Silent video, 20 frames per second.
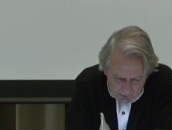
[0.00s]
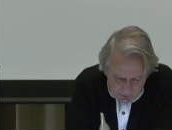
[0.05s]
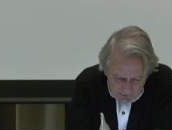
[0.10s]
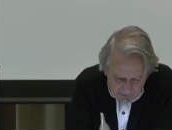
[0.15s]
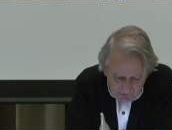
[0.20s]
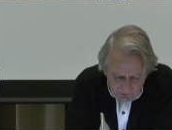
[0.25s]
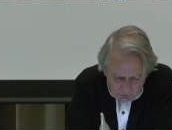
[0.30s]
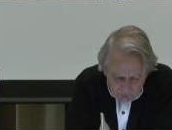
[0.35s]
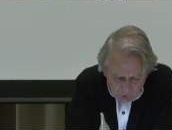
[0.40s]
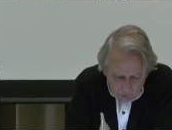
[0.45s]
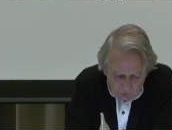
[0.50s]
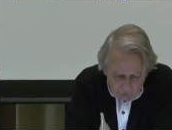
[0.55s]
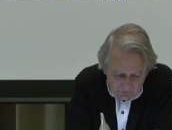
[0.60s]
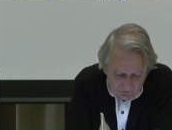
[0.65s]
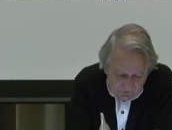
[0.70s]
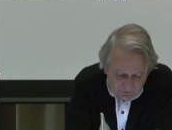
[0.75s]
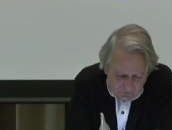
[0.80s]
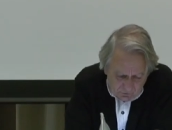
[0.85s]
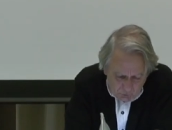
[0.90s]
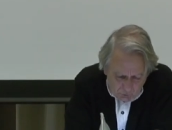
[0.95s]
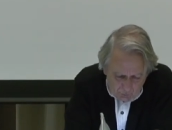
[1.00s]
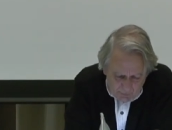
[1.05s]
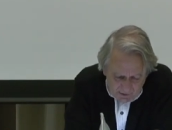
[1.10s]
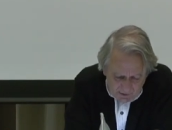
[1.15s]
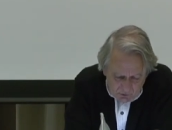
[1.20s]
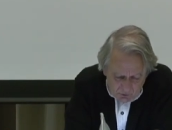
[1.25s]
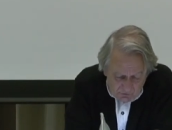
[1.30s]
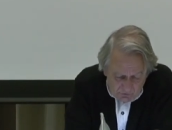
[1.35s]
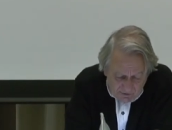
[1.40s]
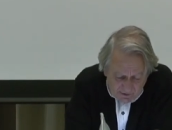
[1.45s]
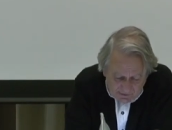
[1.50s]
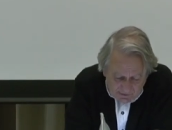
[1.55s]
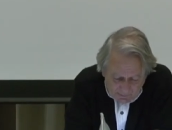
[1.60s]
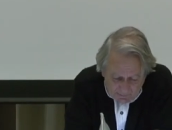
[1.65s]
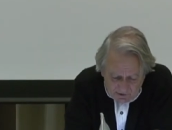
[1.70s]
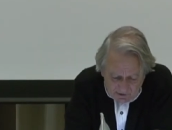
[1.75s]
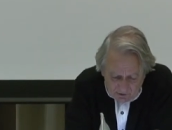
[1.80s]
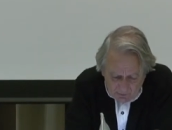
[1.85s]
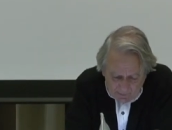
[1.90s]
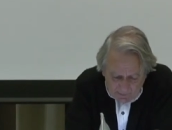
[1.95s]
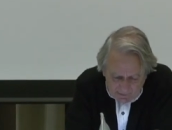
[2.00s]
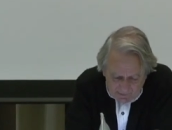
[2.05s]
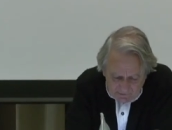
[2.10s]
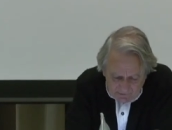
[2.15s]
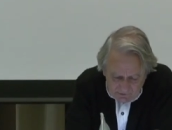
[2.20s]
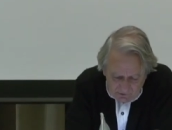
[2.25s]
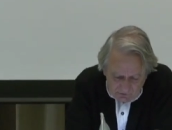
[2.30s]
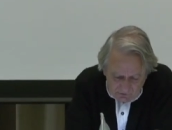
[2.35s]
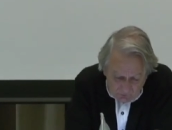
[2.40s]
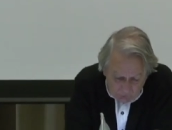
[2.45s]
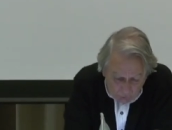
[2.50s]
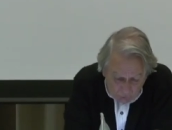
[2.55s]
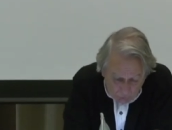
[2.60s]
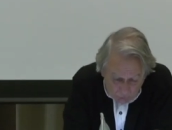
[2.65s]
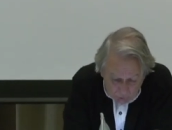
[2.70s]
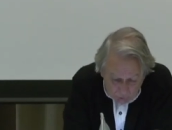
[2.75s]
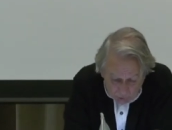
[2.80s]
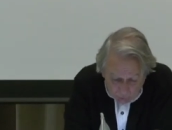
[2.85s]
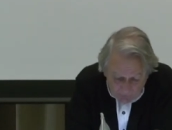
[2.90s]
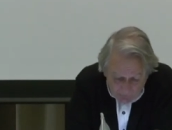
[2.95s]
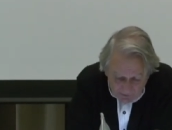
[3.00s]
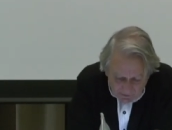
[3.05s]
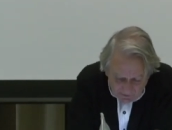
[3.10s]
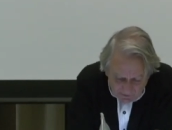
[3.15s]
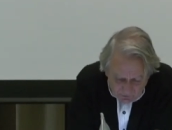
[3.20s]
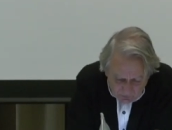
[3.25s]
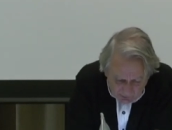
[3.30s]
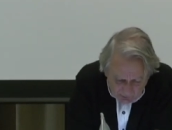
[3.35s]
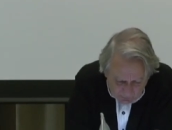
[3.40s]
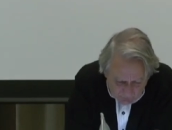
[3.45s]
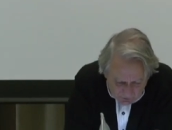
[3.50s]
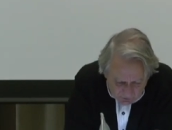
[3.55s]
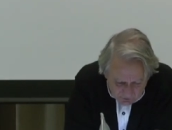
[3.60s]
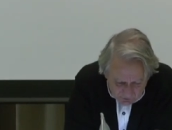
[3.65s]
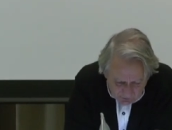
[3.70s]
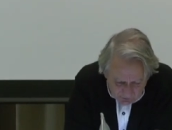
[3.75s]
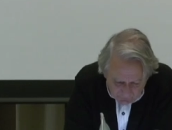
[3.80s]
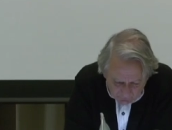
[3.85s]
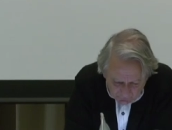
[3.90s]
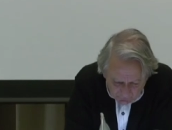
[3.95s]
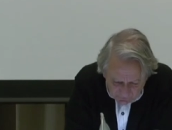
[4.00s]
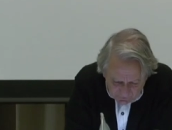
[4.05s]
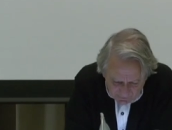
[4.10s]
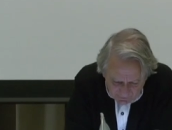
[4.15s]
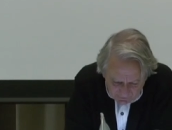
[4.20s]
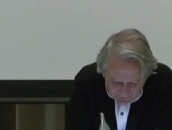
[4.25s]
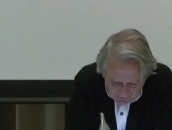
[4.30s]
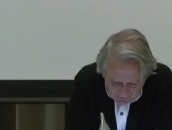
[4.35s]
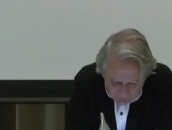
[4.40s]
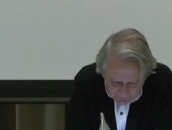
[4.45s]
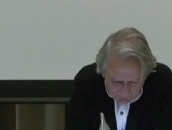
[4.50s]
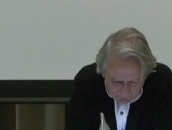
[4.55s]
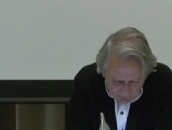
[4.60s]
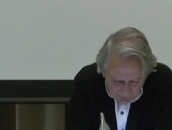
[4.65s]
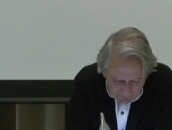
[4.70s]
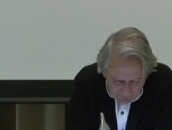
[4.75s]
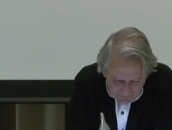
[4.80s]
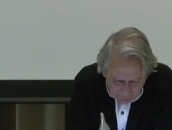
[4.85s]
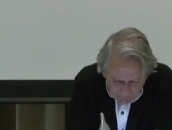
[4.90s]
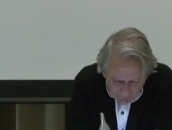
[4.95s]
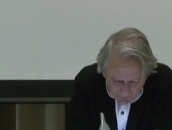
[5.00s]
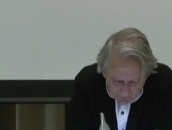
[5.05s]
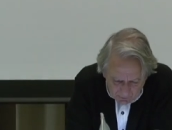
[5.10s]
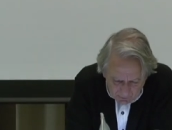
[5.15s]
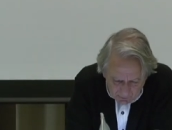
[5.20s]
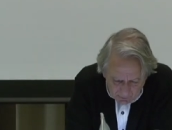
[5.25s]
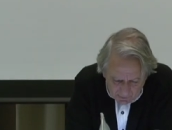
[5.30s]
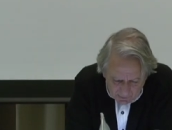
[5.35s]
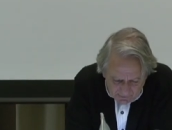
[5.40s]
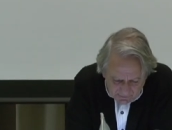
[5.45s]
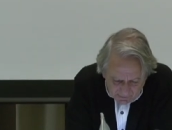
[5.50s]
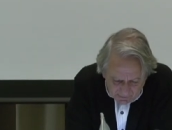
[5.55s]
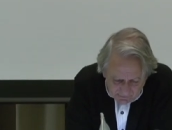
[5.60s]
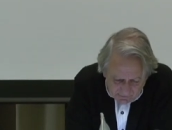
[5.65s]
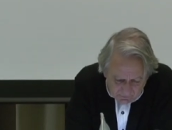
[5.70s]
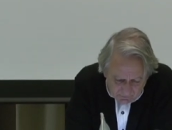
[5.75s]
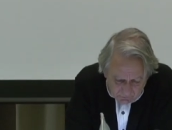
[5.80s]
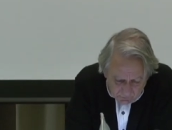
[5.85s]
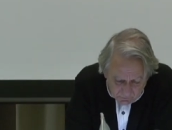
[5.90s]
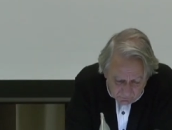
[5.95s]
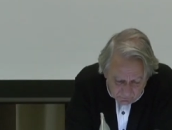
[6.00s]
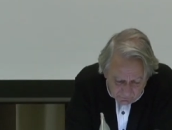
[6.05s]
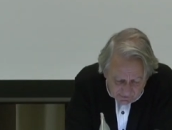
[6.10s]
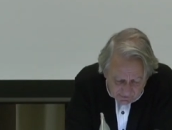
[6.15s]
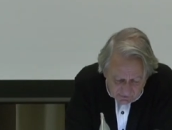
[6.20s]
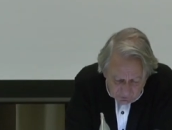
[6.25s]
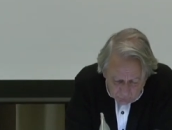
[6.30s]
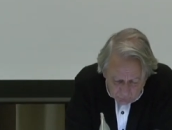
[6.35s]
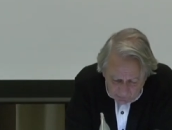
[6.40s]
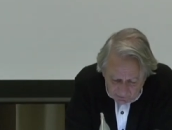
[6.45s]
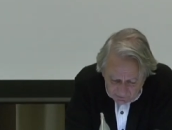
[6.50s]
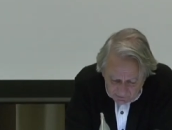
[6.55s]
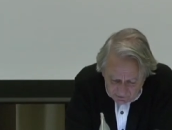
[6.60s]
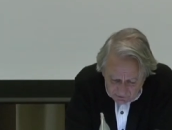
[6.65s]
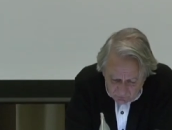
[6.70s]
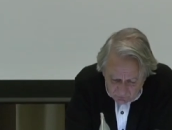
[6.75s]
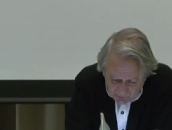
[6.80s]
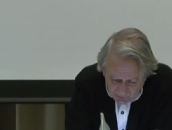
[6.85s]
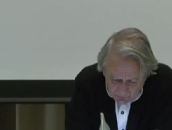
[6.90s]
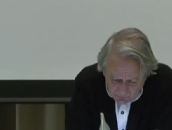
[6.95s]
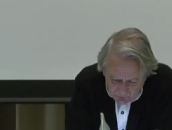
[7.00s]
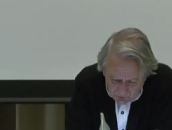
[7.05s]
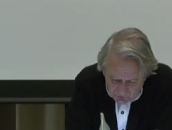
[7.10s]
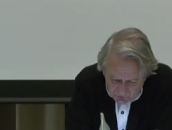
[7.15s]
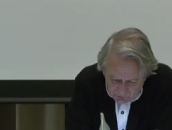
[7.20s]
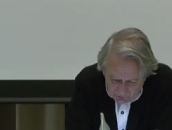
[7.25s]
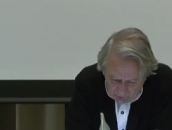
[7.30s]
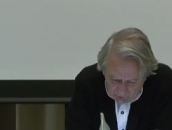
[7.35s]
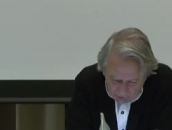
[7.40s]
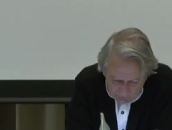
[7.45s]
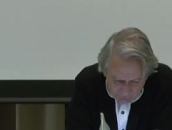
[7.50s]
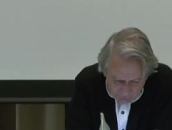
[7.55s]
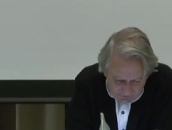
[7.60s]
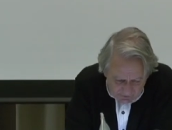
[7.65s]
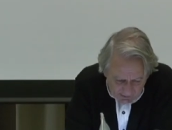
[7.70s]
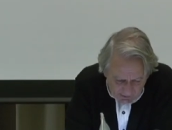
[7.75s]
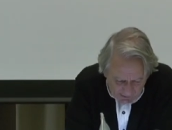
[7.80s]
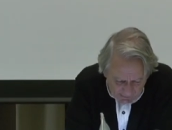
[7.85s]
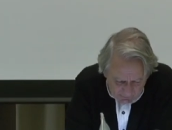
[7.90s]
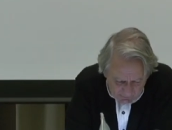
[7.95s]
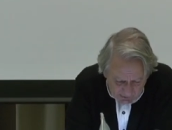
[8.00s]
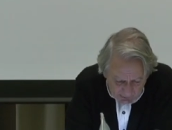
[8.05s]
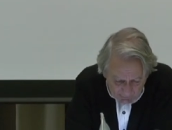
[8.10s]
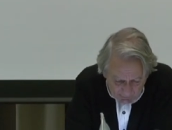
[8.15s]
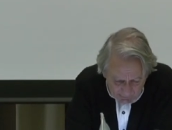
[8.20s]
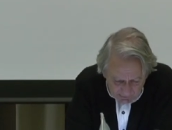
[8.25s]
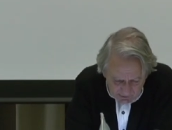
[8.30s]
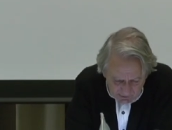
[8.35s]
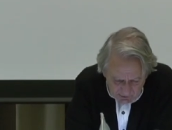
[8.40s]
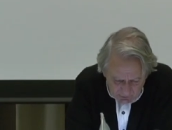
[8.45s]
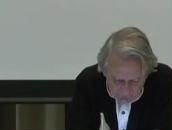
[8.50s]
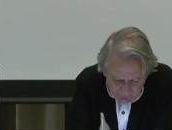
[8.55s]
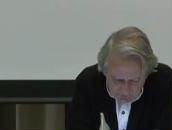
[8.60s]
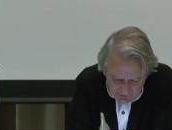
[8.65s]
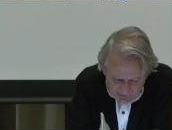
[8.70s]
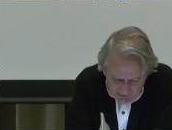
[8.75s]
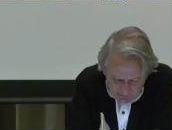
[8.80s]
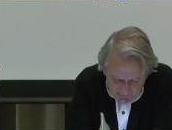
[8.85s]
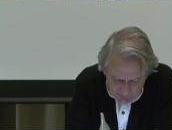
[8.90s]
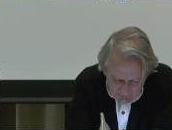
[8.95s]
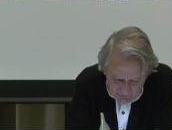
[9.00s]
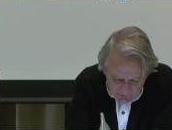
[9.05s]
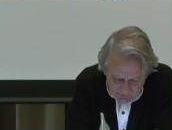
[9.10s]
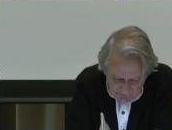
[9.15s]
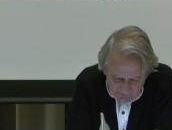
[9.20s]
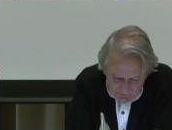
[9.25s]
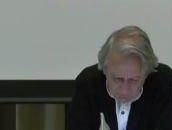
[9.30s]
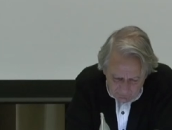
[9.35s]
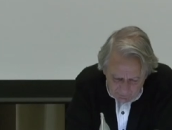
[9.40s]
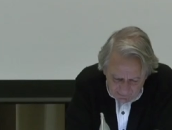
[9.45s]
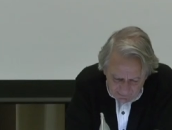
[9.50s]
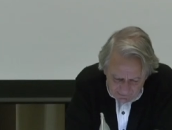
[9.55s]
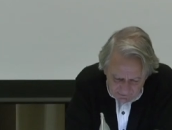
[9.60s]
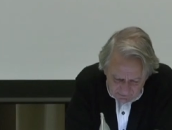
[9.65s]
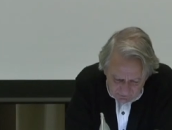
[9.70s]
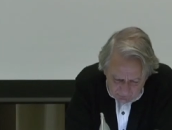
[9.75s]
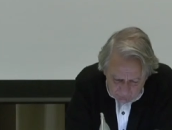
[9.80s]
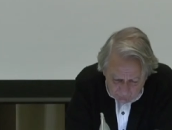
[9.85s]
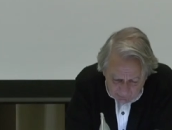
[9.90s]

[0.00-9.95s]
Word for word: It does so because it epitomizes a whole redistribution of the sensible. It is this redistribution of the hierarchy of times that makes the